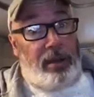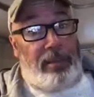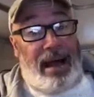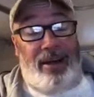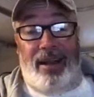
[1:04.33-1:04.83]

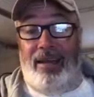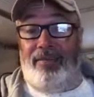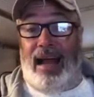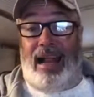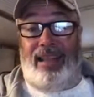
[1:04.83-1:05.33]
about. I've
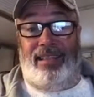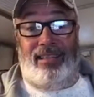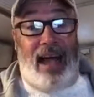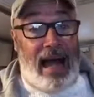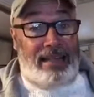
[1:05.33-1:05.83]
got a
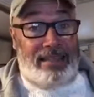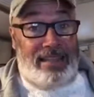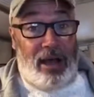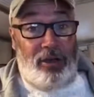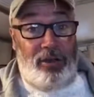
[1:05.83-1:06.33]
lot to
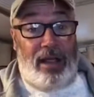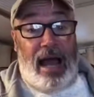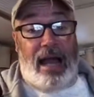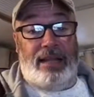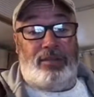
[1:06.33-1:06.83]
tell you
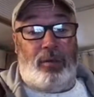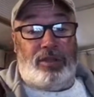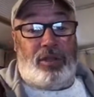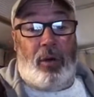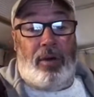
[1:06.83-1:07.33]
guys
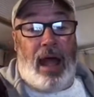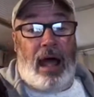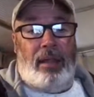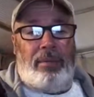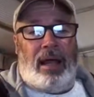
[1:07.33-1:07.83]
what's going
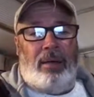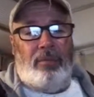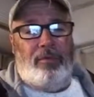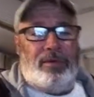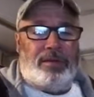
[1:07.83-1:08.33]
on. Let me kind of
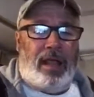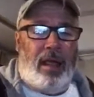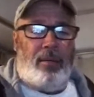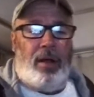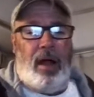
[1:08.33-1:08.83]
move this
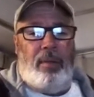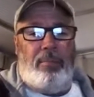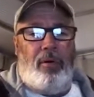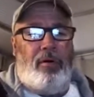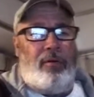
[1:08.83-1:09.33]
camera up
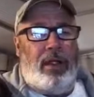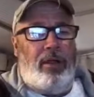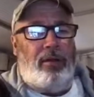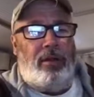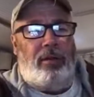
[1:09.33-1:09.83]
over
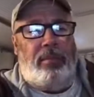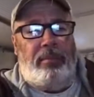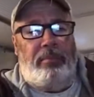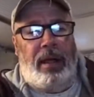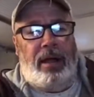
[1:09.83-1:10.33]
here a little
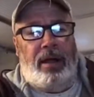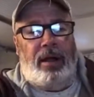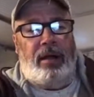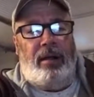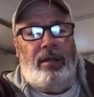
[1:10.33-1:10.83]
bit
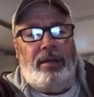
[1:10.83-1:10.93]
better.